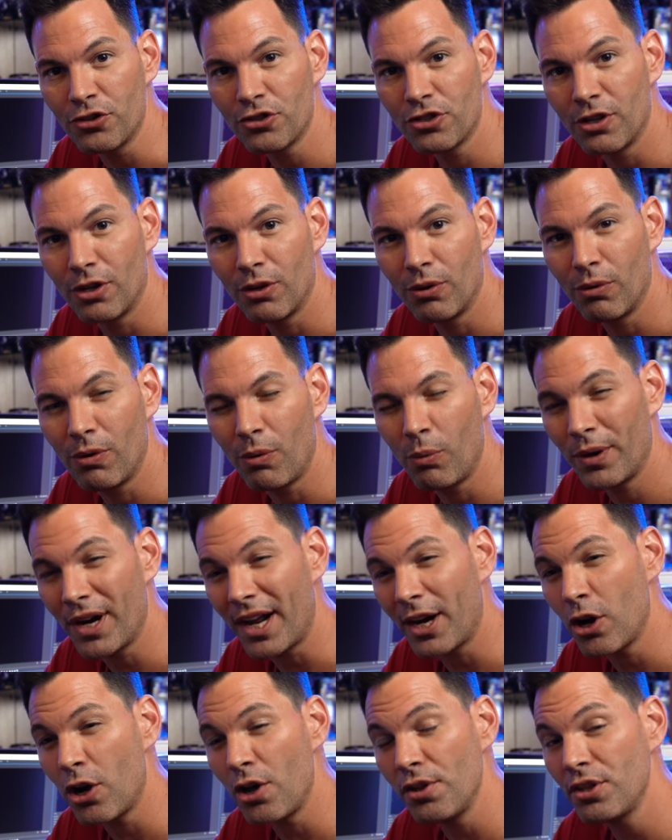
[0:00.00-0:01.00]
So would
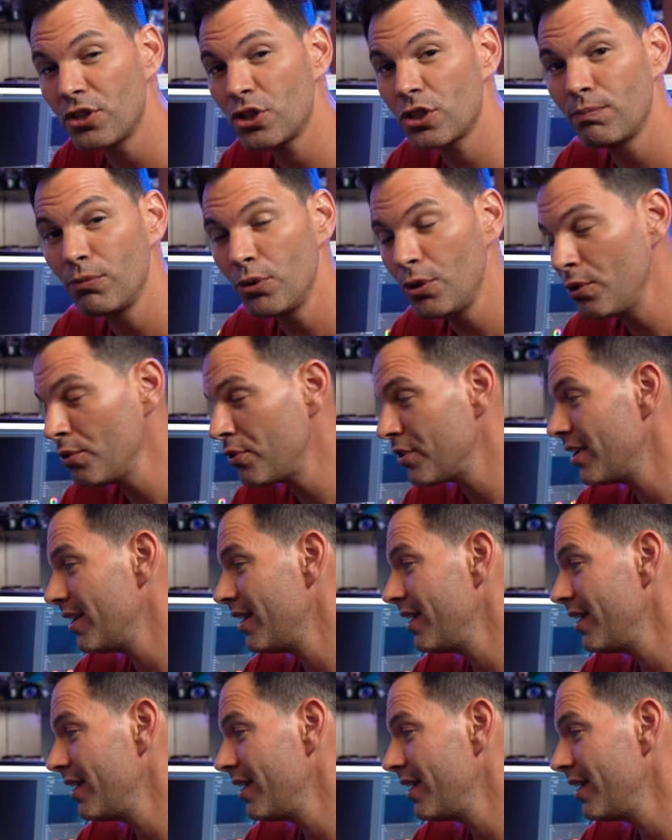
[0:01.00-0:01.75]
I call this smooth?